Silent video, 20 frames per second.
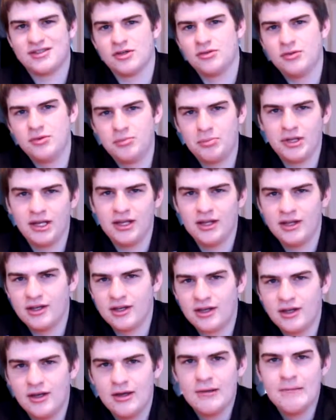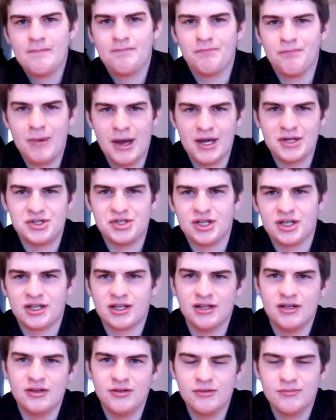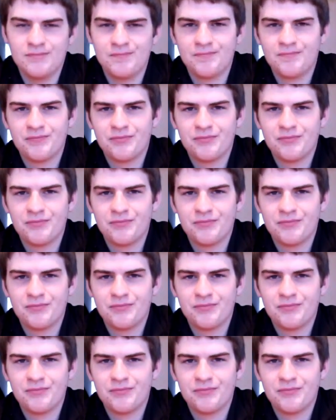so we play like Magic and